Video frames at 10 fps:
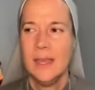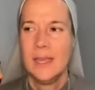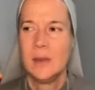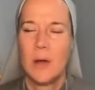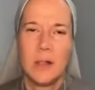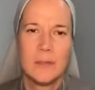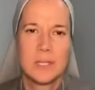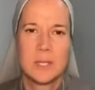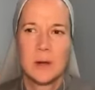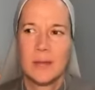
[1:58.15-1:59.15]
you know all of
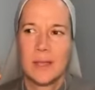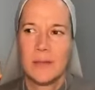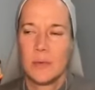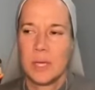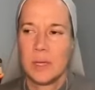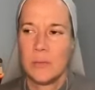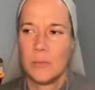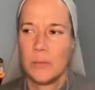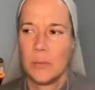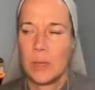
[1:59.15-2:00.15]
us in our life we
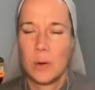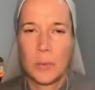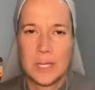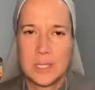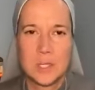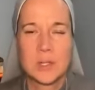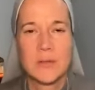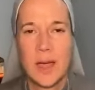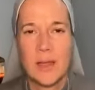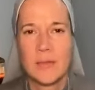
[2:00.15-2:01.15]
we learn ways to
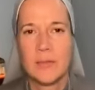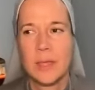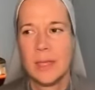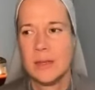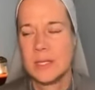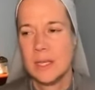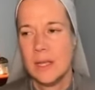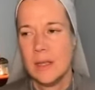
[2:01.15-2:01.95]
survive and